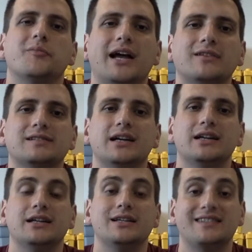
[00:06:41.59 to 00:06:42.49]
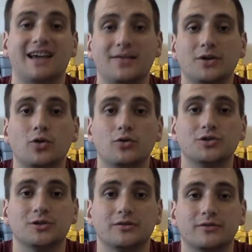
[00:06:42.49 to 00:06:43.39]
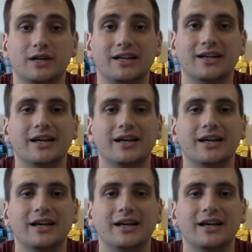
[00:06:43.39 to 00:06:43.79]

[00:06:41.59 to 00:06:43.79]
the outside in is to have a culture of grit.